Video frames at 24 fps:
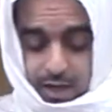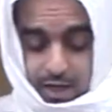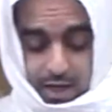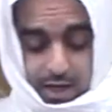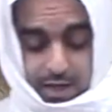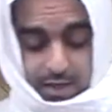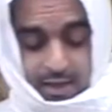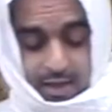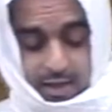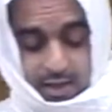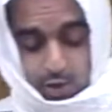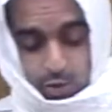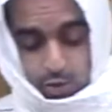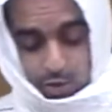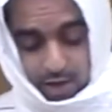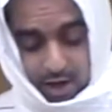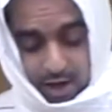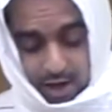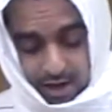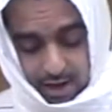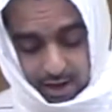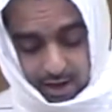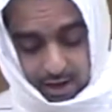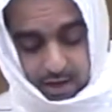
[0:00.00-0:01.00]
And then you
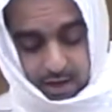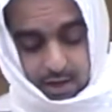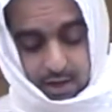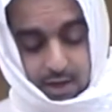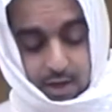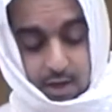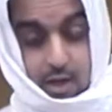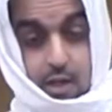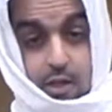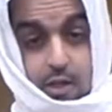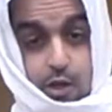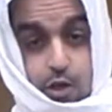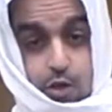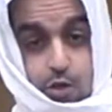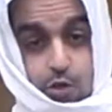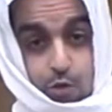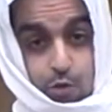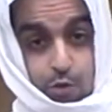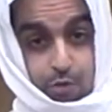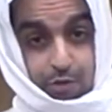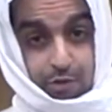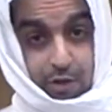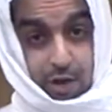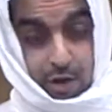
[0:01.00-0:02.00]
take the
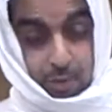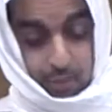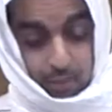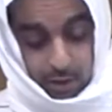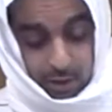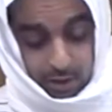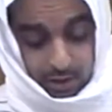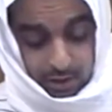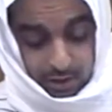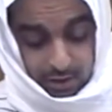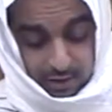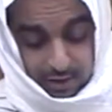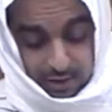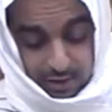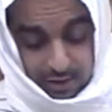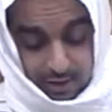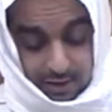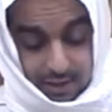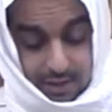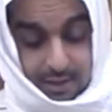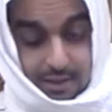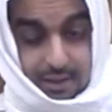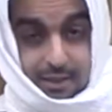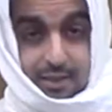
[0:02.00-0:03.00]
2 front
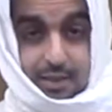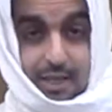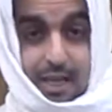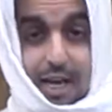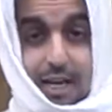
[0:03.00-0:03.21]
tzitzits